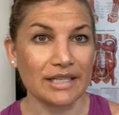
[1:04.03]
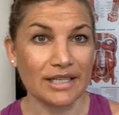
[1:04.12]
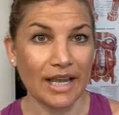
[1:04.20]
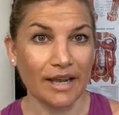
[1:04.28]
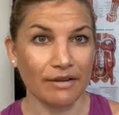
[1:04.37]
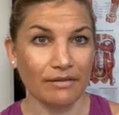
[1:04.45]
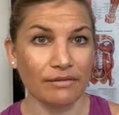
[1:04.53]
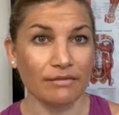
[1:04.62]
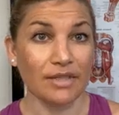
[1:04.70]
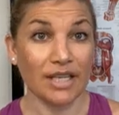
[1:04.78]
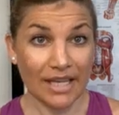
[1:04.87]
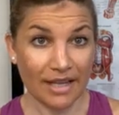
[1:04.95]
it to take
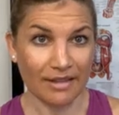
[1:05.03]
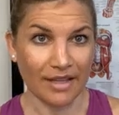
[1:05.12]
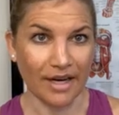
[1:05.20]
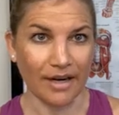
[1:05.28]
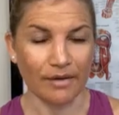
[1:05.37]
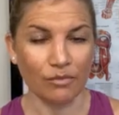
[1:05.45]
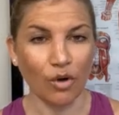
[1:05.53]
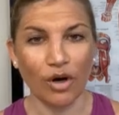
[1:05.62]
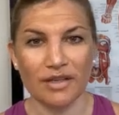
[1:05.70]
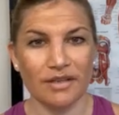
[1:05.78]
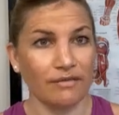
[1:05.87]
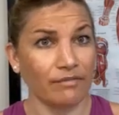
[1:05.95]
to get there. And more
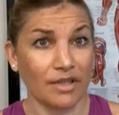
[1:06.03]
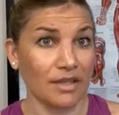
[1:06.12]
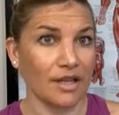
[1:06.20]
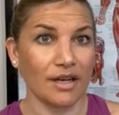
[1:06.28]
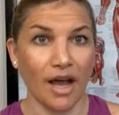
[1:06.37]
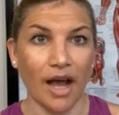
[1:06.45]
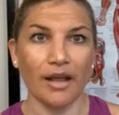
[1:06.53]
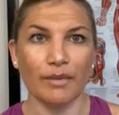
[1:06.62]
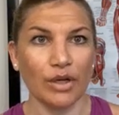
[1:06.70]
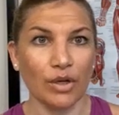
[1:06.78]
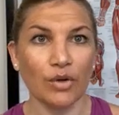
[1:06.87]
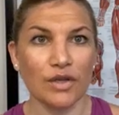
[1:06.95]
often than not, I
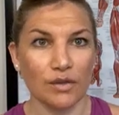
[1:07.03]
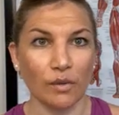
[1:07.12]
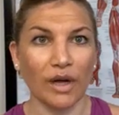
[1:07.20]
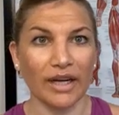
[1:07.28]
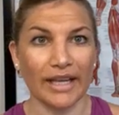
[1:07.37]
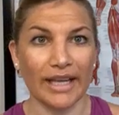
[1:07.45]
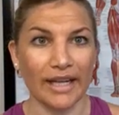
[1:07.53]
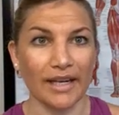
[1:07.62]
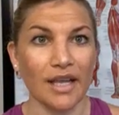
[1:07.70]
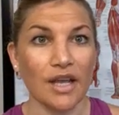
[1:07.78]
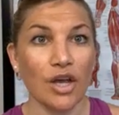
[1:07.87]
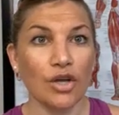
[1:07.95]
mean, who doesn't want to get
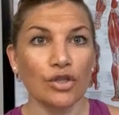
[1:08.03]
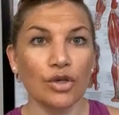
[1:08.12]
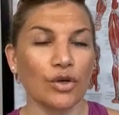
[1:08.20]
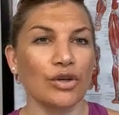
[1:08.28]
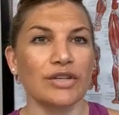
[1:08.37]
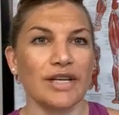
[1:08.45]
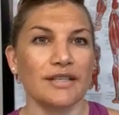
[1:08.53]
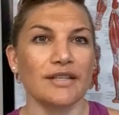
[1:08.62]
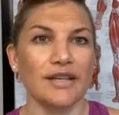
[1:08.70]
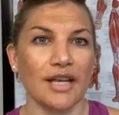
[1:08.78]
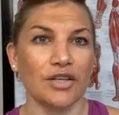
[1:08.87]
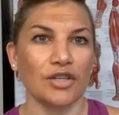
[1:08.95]
to your
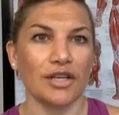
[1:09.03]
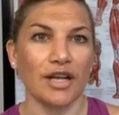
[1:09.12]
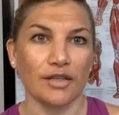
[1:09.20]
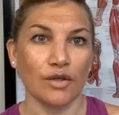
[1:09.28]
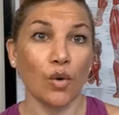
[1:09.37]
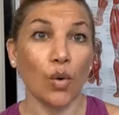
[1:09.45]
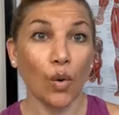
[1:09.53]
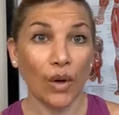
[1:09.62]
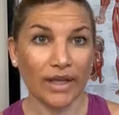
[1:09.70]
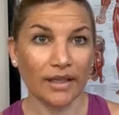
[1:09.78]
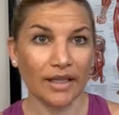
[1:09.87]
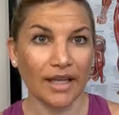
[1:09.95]
destination as
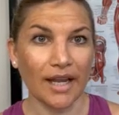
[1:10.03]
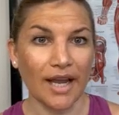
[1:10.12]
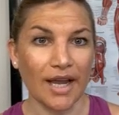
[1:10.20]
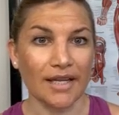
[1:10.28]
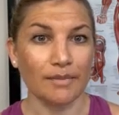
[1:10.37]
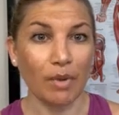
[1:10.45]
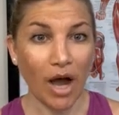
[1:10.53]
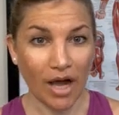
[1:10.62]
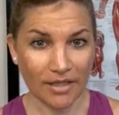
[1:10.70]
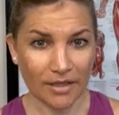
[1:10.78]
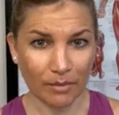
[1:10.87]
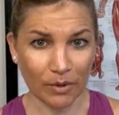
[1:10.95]
quickly as
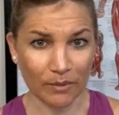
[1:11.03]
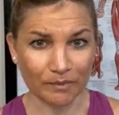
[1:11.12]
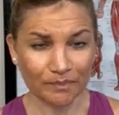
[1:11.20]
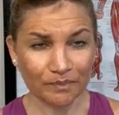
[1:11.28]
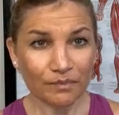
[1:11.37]
possible?